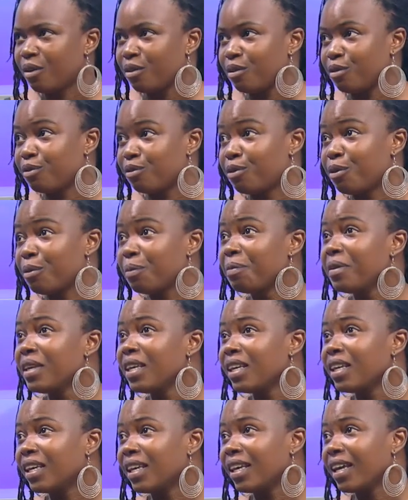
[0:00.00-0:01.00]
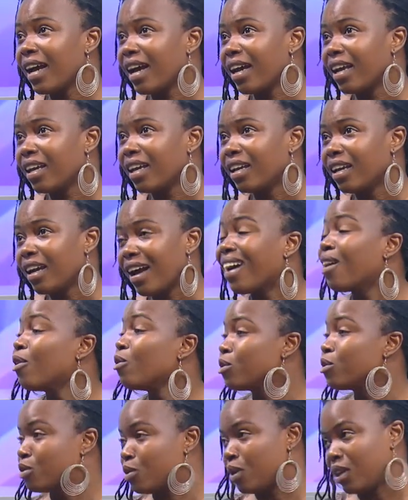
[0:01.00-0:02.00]
For me, I, I
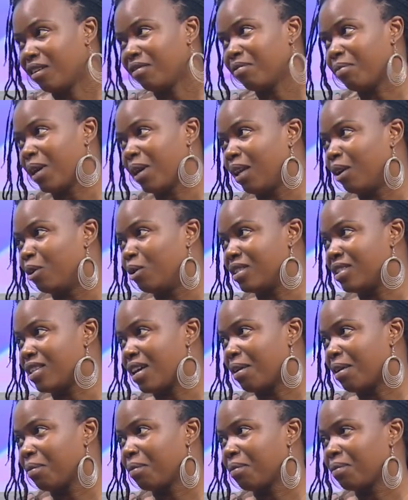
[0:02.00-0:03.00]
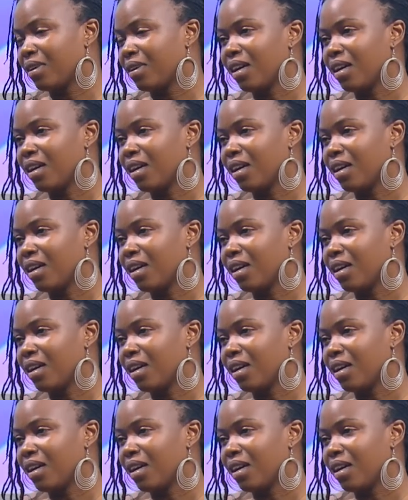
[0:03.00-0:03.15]
also love my alone time.